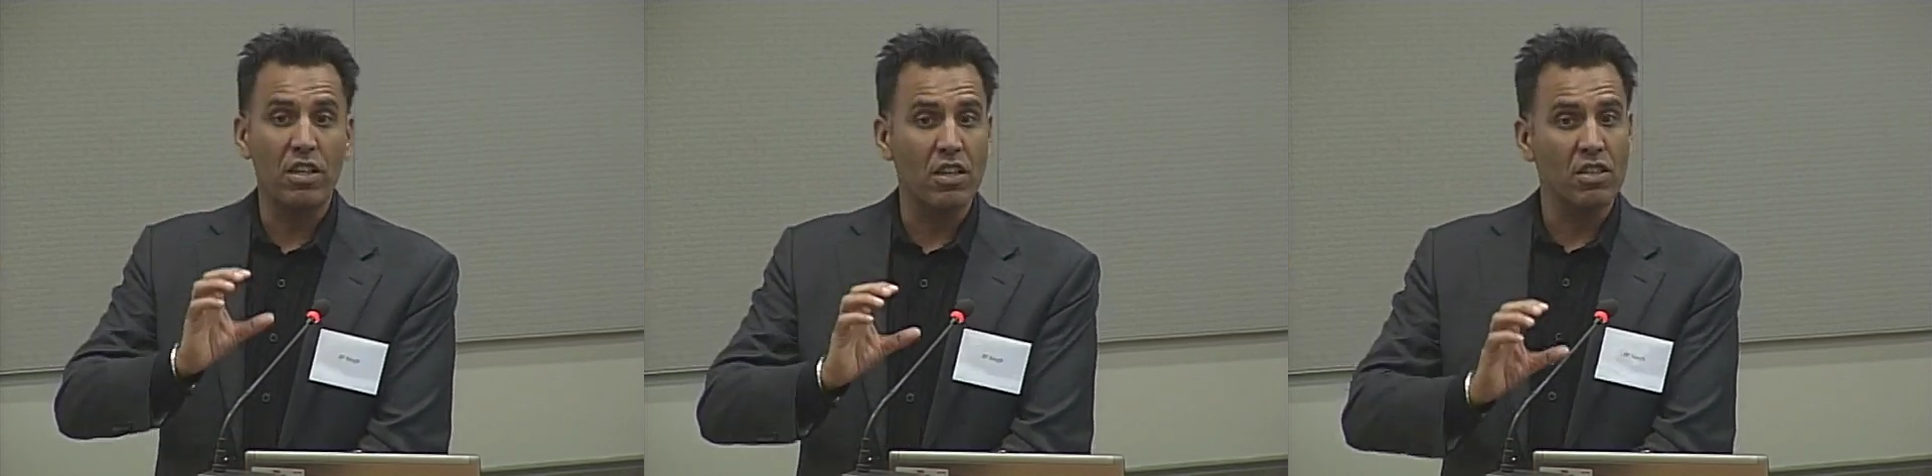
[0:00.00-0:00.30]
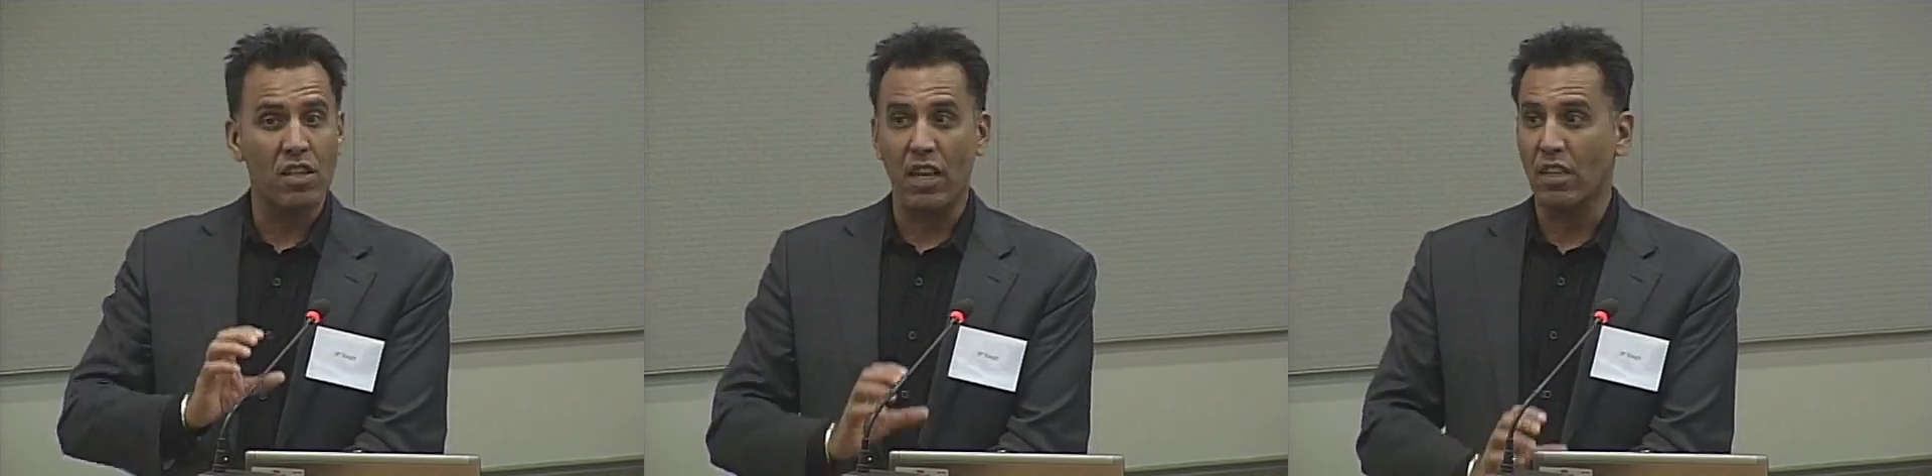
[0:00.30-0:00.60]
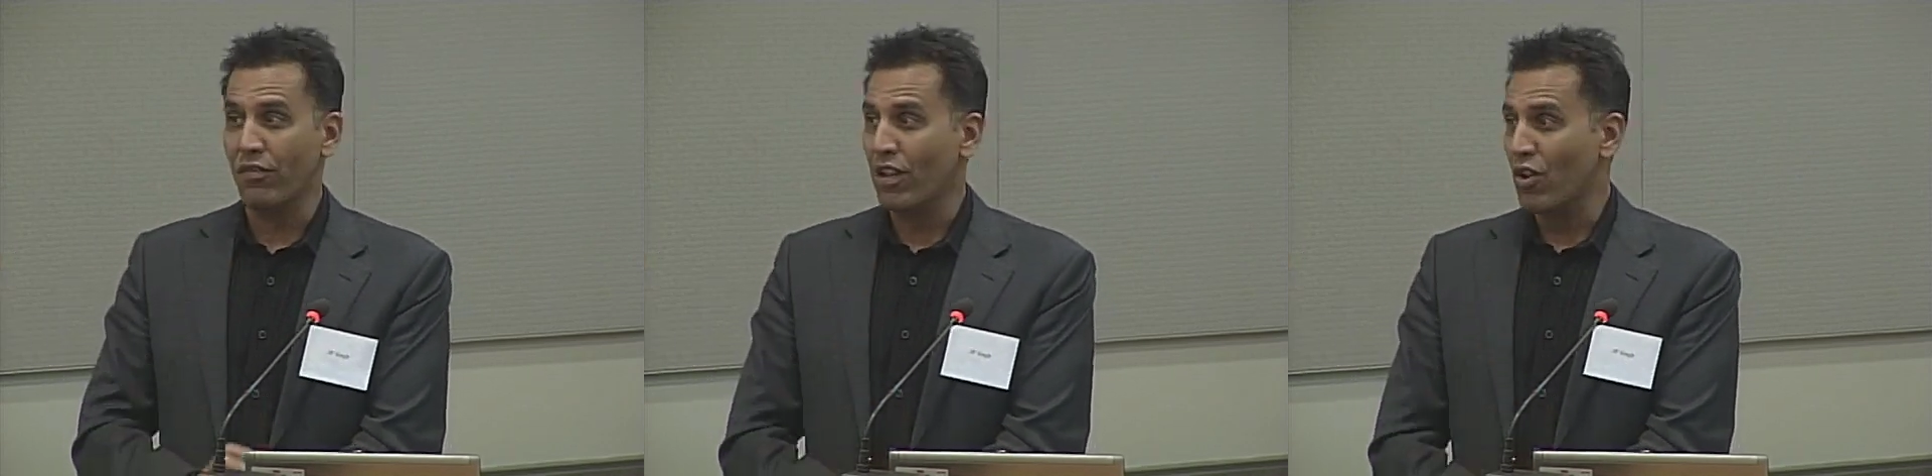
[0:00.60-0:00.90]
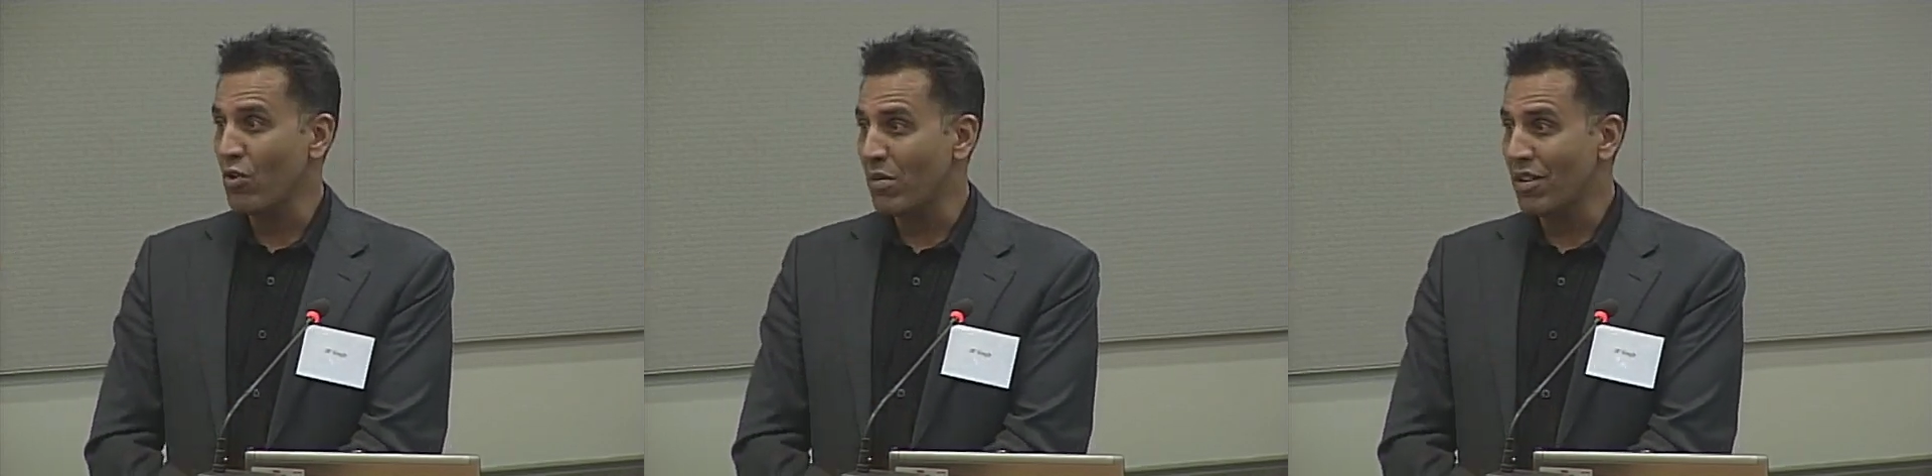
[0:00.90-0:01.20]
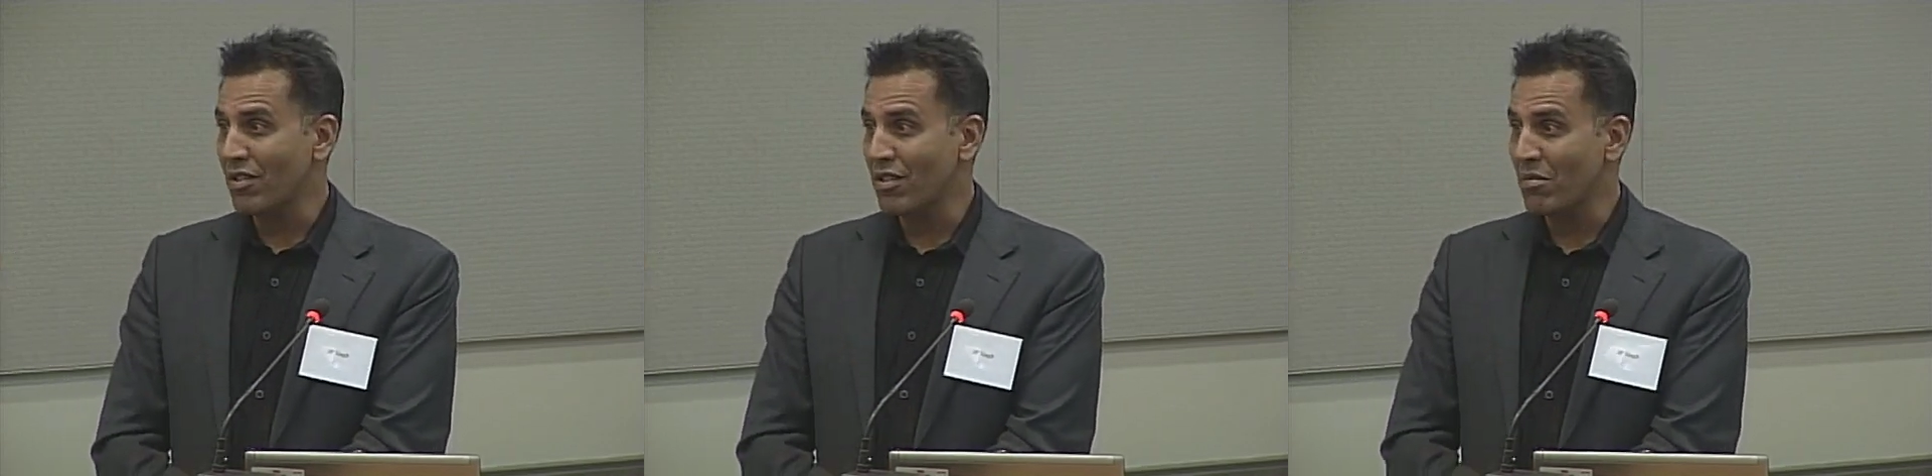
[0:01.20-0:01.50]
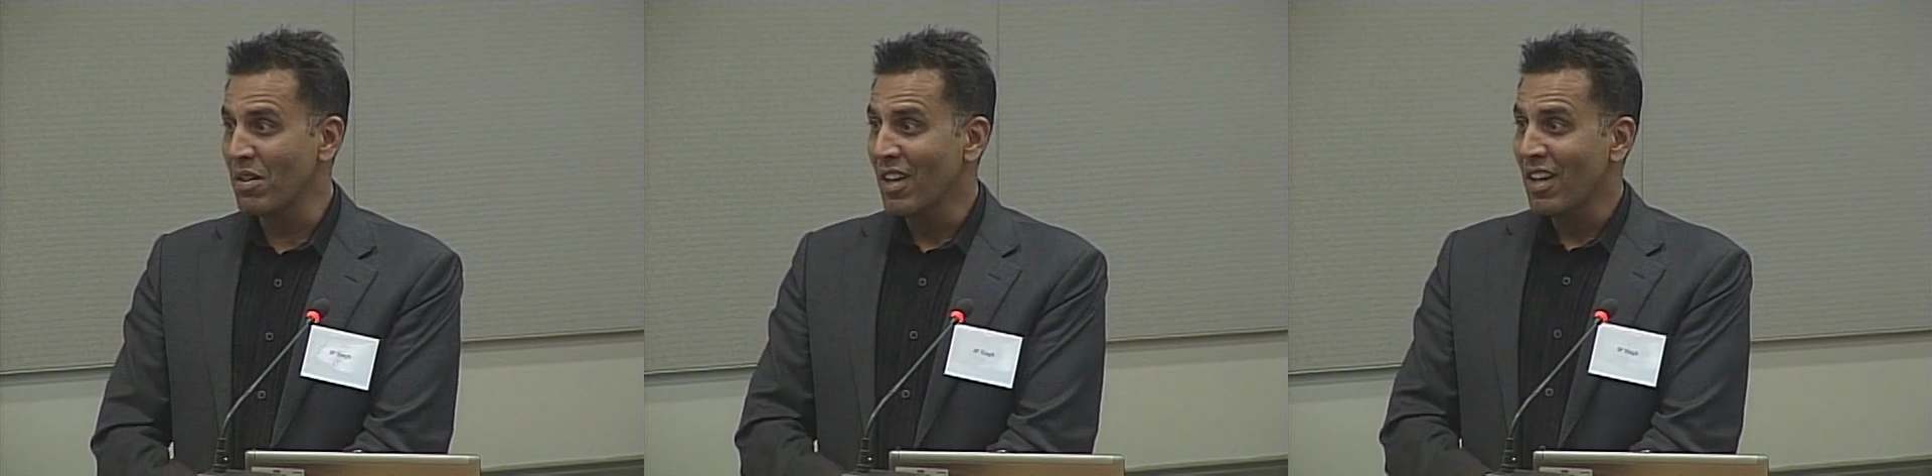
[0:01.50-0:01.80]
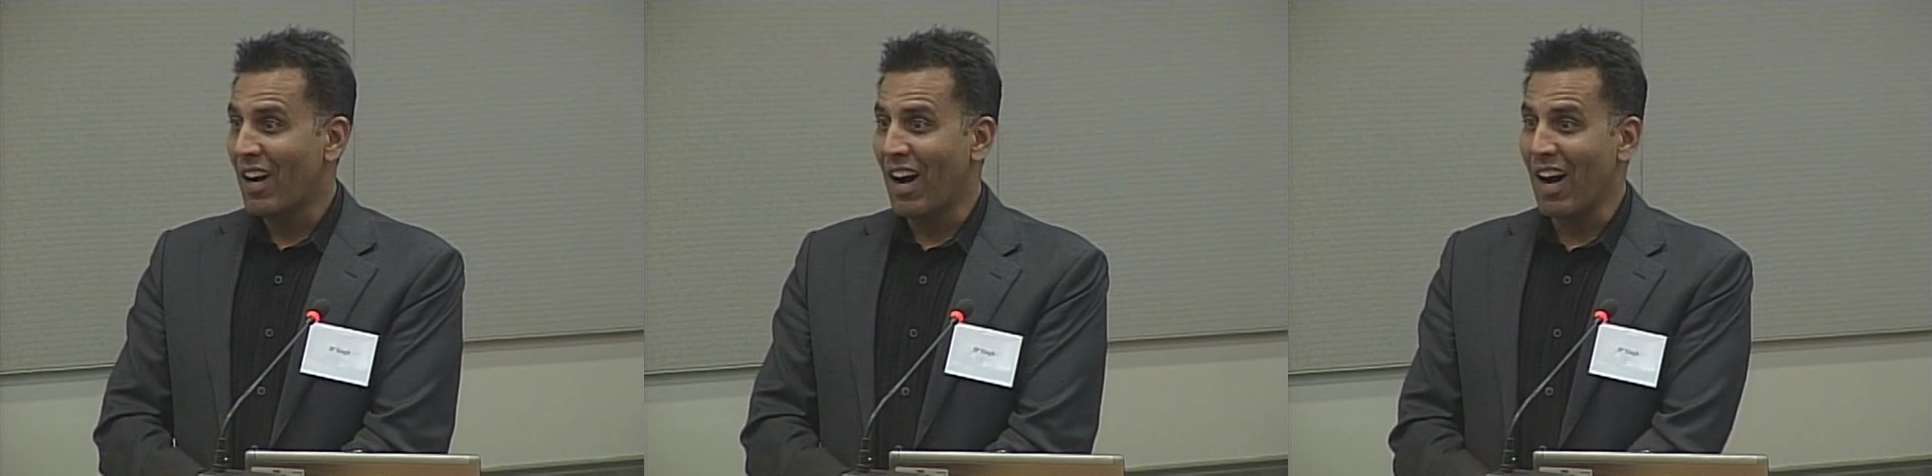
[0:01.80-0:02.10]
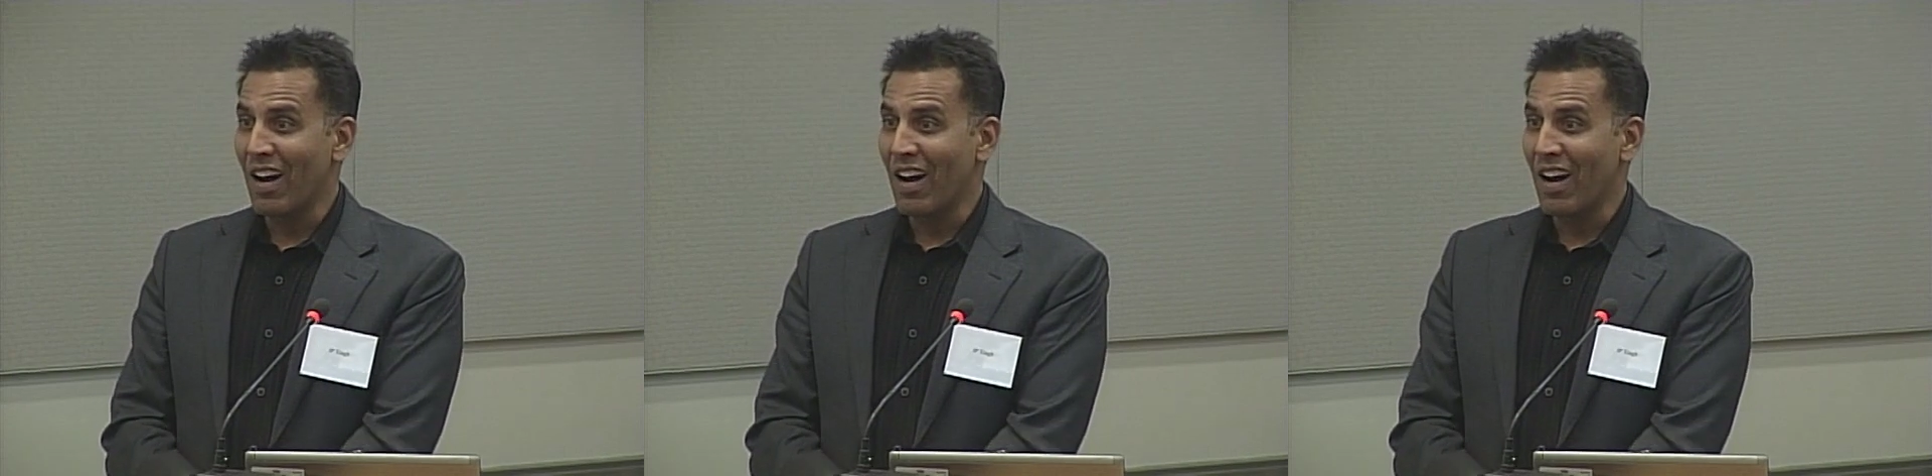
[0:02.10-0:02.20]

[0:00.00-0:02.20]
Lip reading: rooted in scientific humanism.